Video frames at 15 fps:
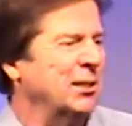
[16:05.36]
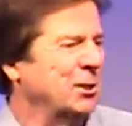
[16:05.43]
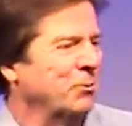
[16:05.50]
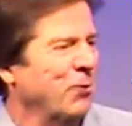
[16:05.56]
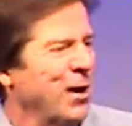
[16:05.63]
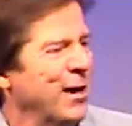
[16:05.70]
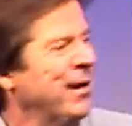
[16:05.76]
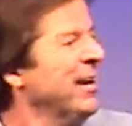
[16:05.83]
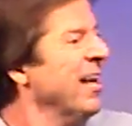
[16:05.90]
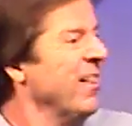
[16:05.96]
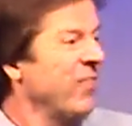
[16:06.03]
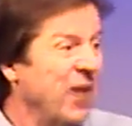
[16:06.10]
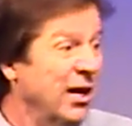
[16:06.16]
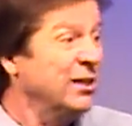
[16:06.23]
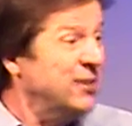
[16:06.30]
His Word.
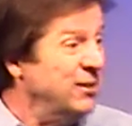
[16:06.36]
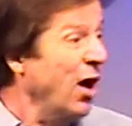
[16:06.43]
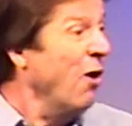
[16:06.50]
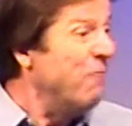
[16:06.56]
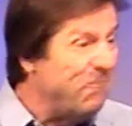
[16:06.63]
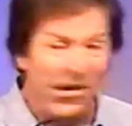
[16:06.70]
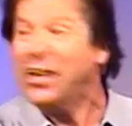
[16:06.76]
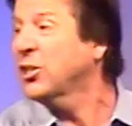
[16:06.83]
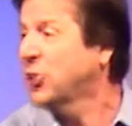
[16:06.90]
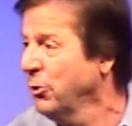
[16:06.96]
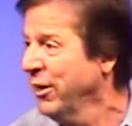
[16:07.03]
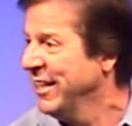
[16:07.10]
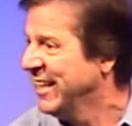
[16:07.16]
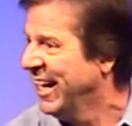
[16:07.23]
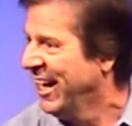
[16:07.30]
There's no
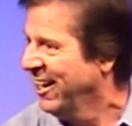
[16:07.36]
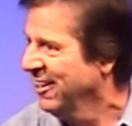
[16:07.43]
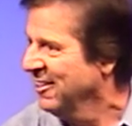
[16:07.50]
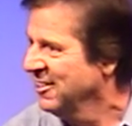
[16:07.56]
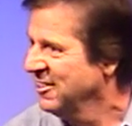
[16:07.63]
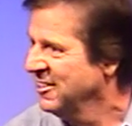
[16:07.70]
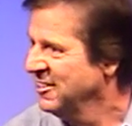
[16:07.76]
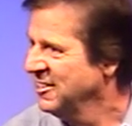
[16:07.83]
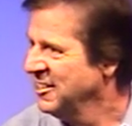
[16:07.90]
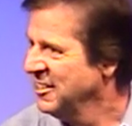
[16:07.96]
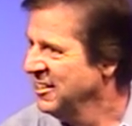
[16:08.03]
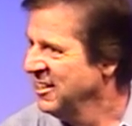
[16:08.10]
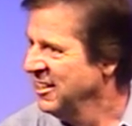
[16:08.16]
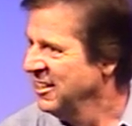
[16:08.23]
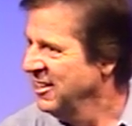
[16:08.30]
victory there.
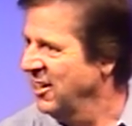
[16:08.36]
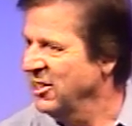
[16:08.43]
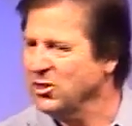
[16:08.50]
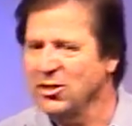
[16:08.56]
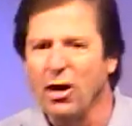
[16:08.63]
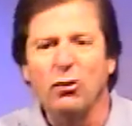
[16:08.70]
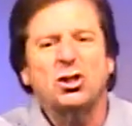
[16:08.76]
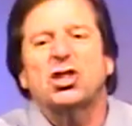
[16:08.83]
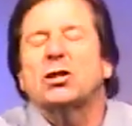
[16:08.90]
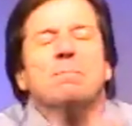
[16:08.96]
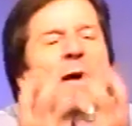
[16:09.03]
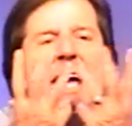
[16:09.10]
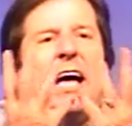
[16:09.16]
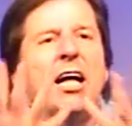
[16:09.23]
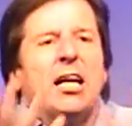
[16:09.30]
There's no
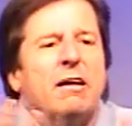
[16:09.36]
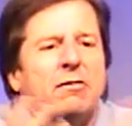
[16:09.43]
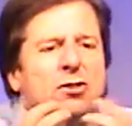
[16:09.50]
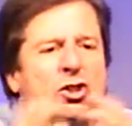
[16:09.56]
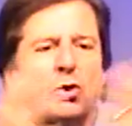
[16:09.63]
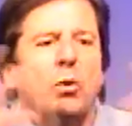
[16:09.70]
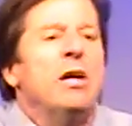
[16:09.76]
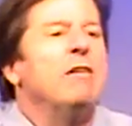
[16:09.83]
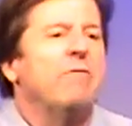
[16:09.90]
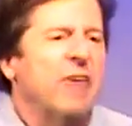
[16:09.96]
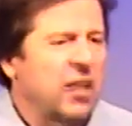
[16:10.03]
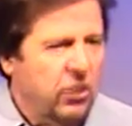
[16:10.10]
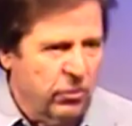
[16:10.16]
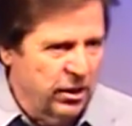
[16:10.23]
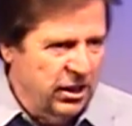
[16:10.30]
smell of sweet
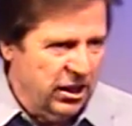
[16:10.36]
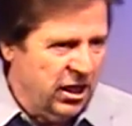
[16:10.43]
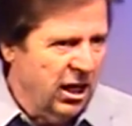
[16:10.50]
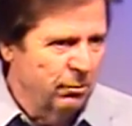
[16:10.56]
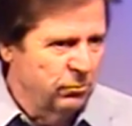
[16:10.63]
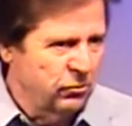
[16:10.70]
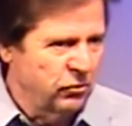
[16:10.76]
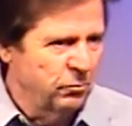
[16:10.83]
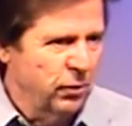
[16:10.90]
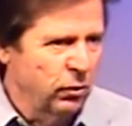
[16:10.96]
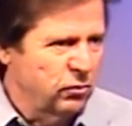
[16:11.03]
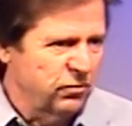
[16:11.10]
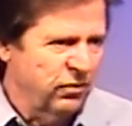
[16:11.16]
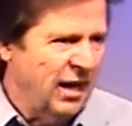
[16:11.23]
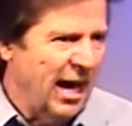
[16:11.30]
victory that comes from
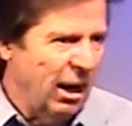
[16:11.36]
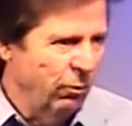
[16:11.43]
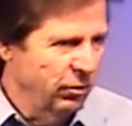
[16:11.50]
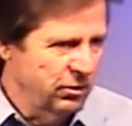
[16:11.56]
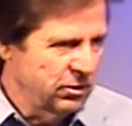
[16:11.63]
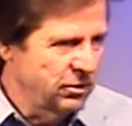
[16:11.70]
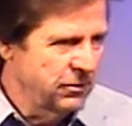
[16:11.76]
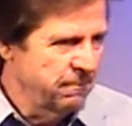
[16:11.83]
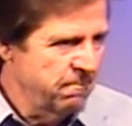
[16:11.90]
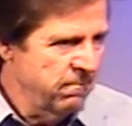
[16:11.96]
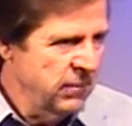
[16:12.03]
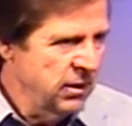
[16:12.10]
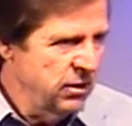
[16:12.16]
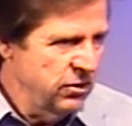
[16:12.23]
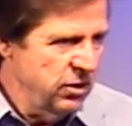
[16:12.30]
those flowers.
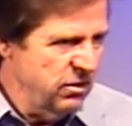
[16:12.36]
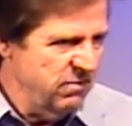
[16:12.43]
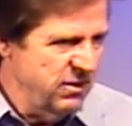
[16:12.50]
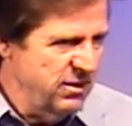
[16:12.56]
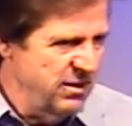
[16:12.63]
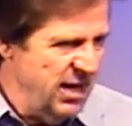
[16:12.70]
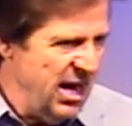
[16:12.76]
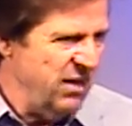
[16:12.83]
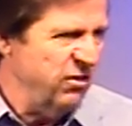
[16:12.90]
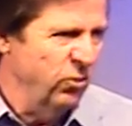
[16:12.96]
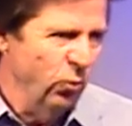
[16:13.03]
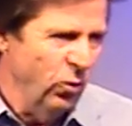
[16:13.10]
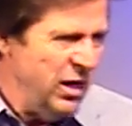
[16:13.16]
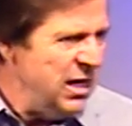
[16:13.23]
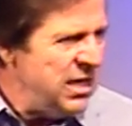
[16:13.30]
It's just death
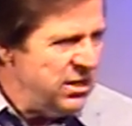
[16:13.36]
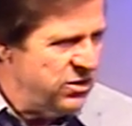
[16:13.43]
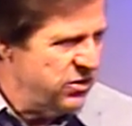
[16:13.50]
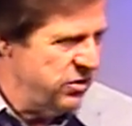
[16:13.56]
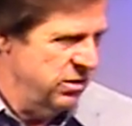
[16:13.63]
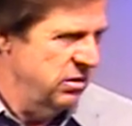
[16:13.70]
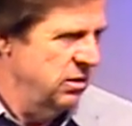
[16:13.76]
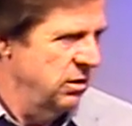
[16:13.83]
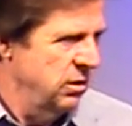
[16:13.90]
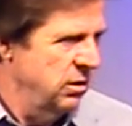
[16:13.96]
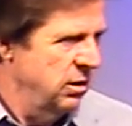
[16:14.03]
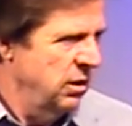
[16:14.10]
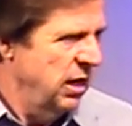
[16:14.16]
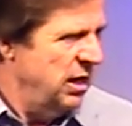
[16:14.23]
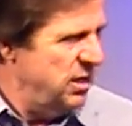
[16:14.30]
and weeds
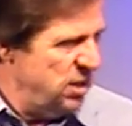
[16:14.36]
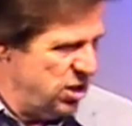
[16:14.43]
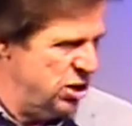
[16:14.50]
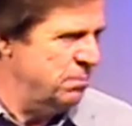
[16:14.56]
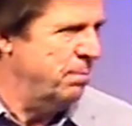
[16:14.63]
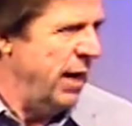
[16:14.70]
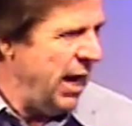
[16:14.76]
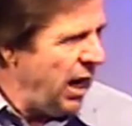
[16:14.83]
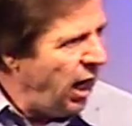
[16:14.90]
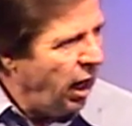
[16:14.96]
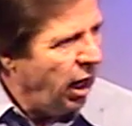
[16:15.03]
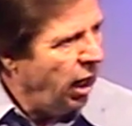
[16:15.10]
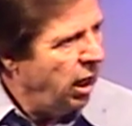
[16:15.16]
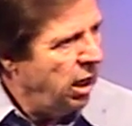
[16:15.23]
and despair.